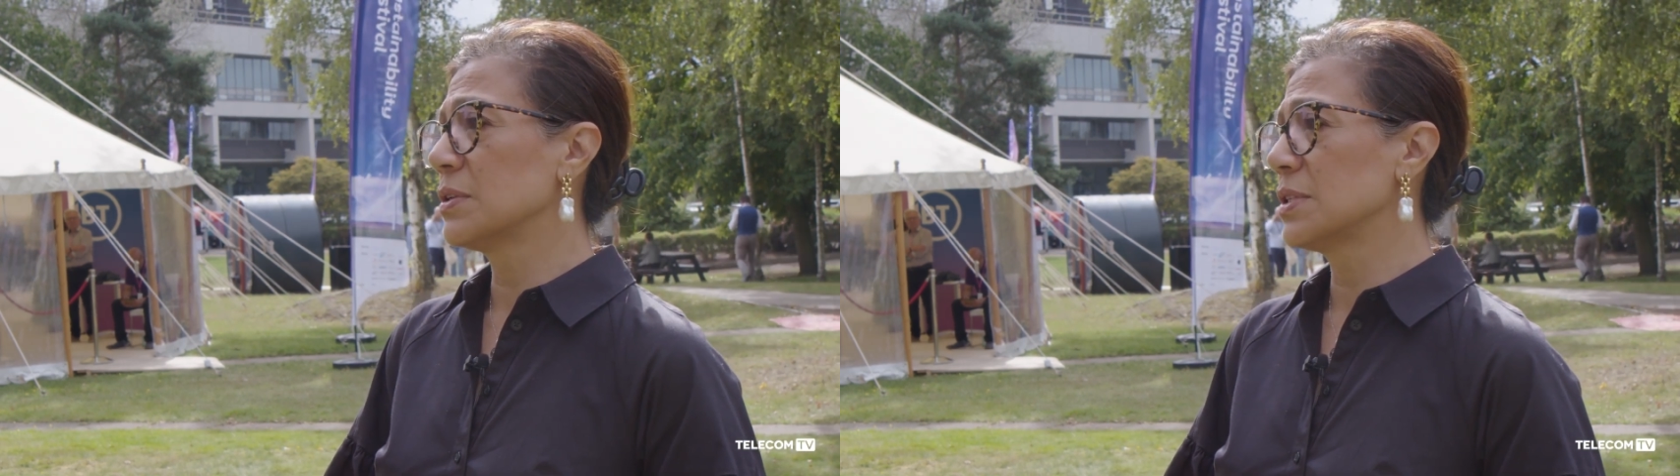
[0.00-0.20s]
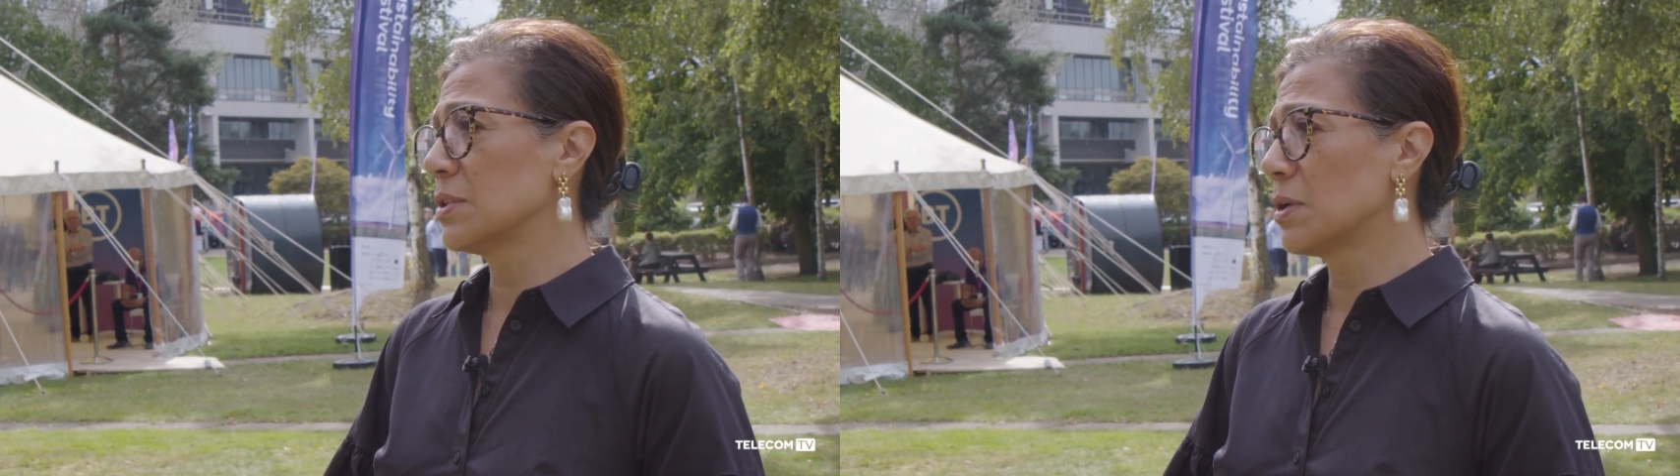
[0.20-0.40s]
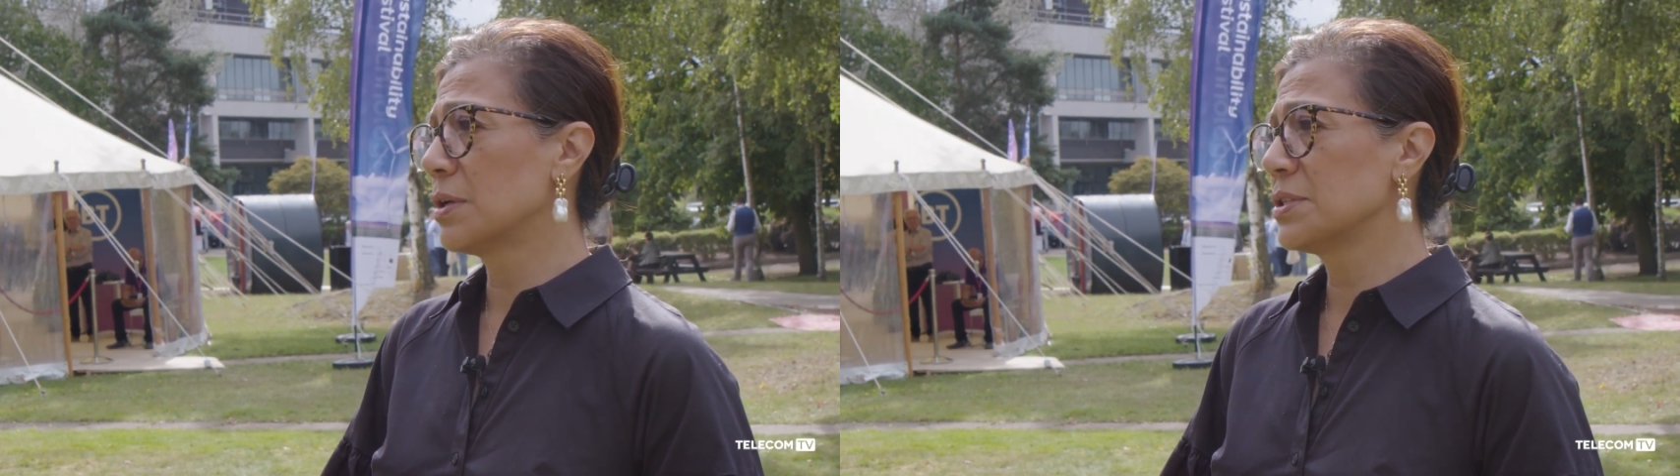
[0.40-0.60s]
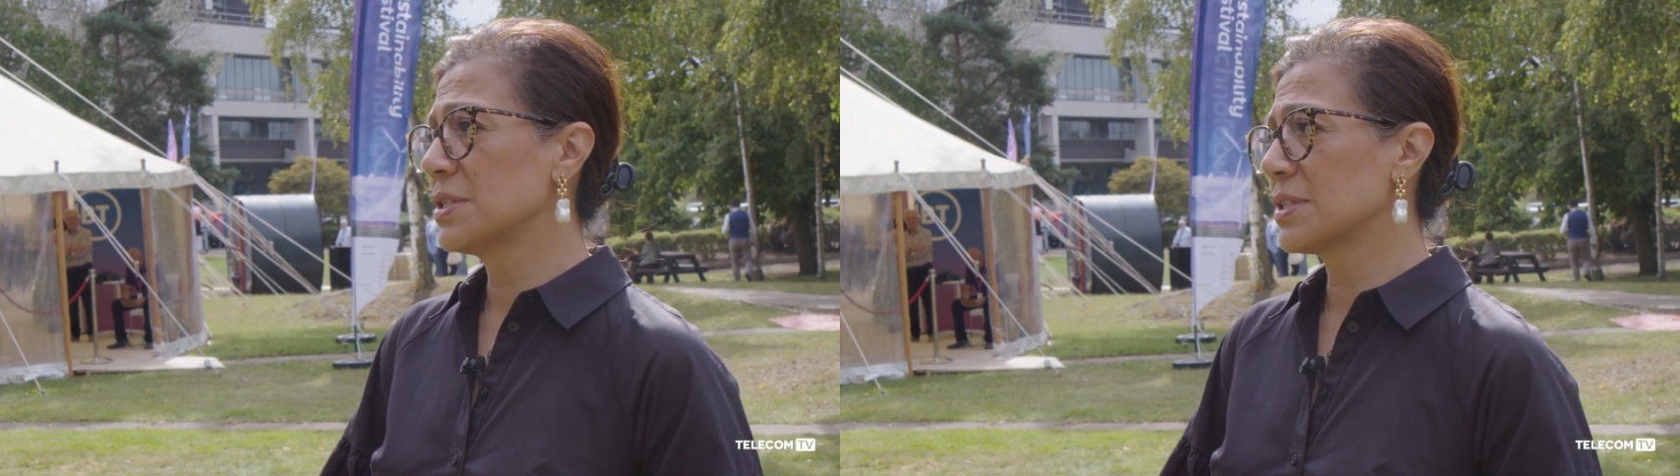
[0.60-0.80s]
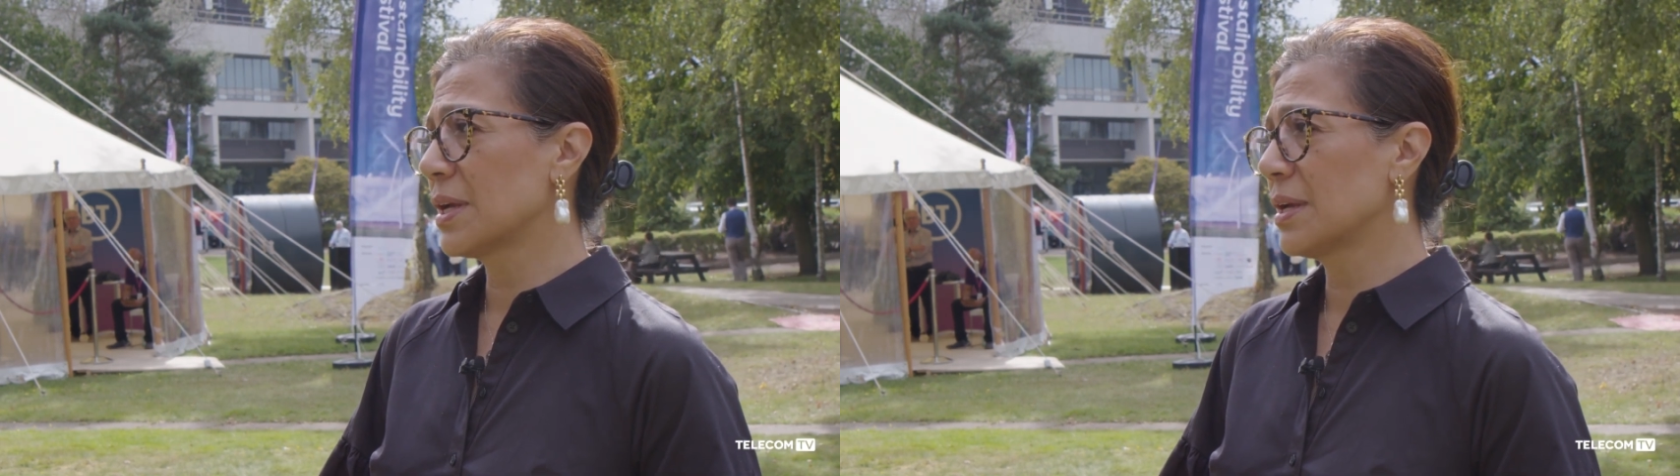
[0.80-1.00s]
the
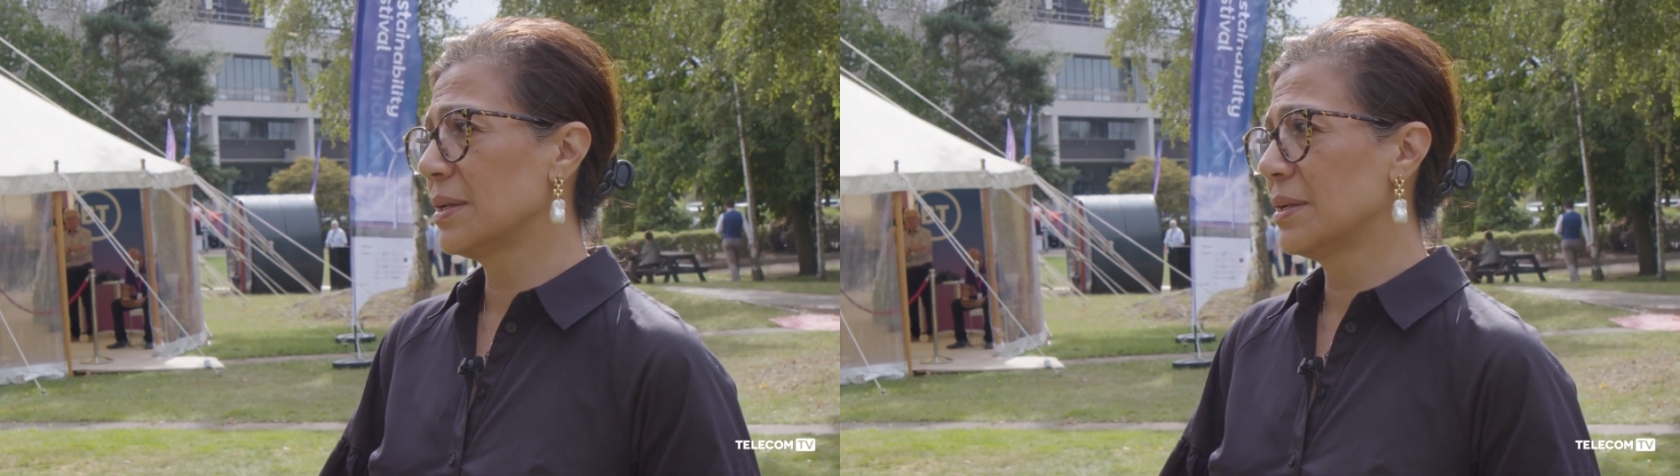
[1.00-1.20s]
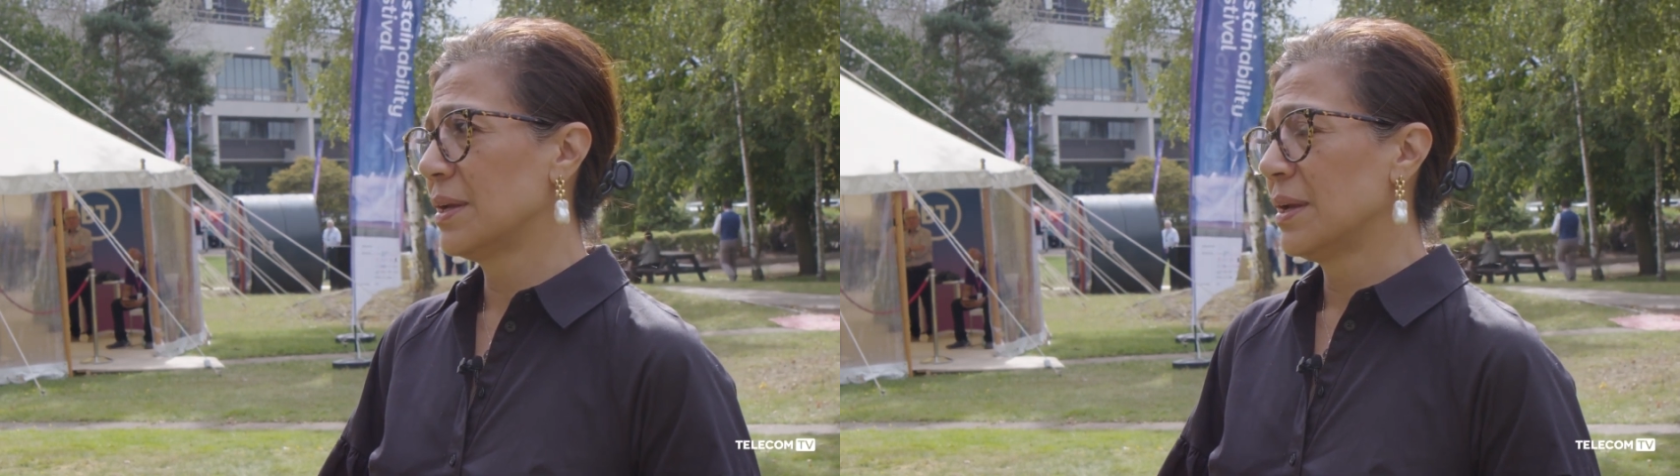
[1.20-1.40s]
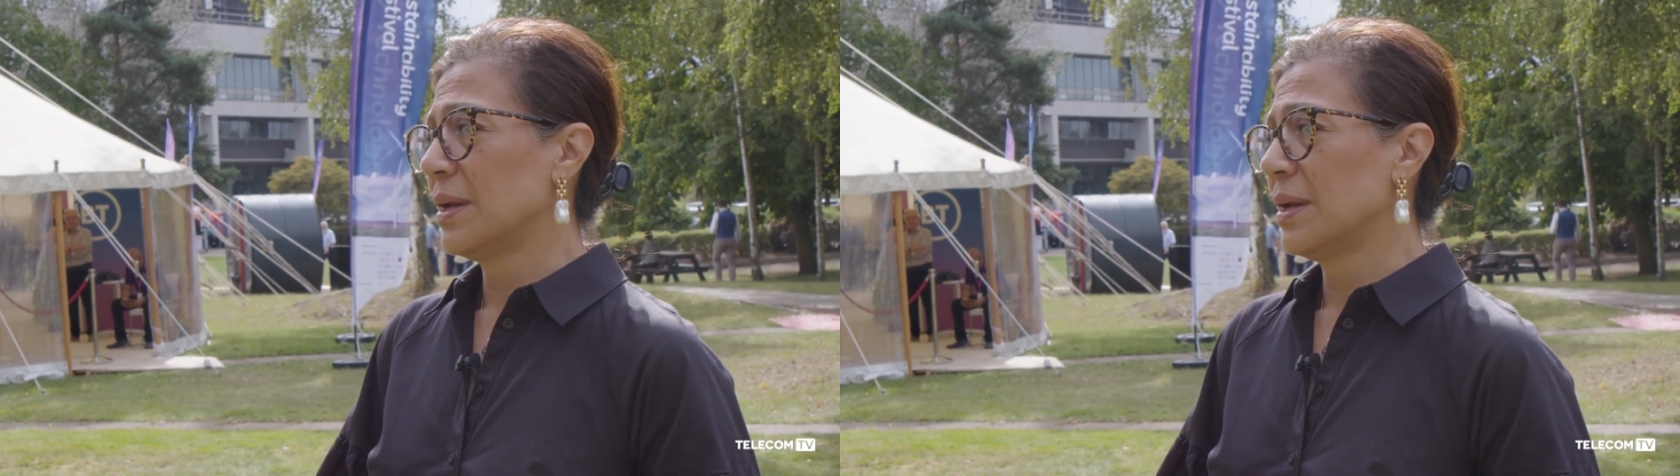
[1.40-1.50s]
technology side,